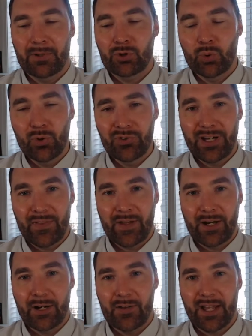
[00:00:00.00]
tools out
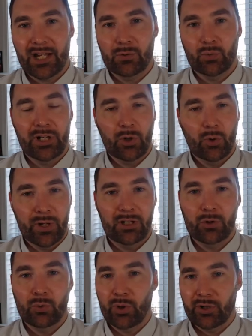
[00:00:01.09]
there that can run a quick
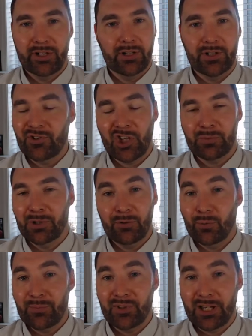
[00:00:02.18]
query or assessment of your
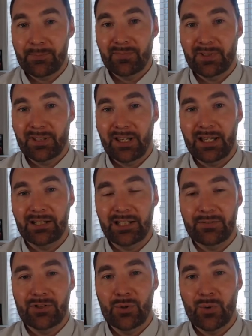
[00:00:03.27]
website and give
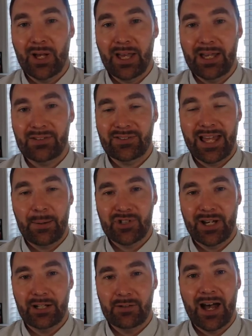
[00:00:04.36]
you a
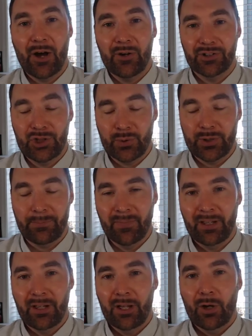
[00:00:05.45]
snapshot of how you're doing.
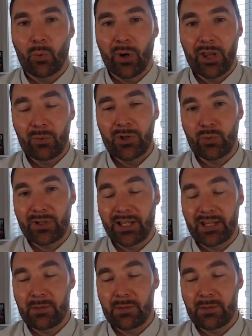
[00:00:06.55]
One of the ones we like the